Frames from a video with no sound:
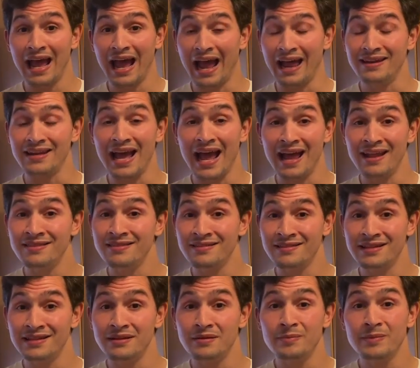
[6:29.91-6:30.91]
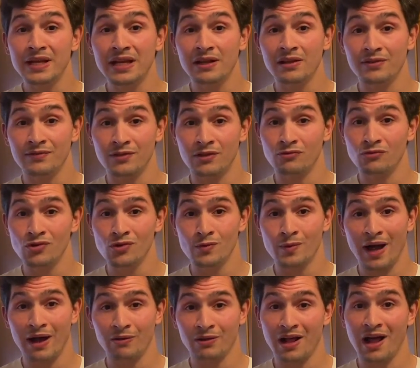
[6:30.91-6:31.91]
and ends in the middle of the
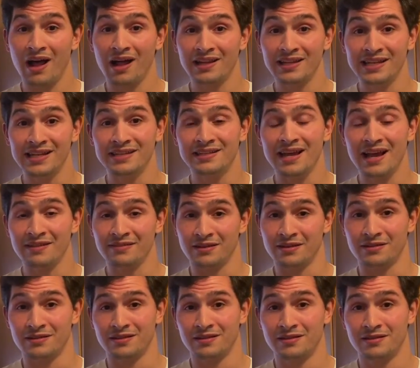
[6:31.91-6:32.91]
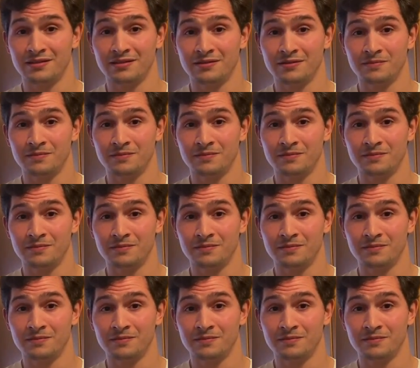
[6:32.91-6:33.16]
Rub al Khali desert.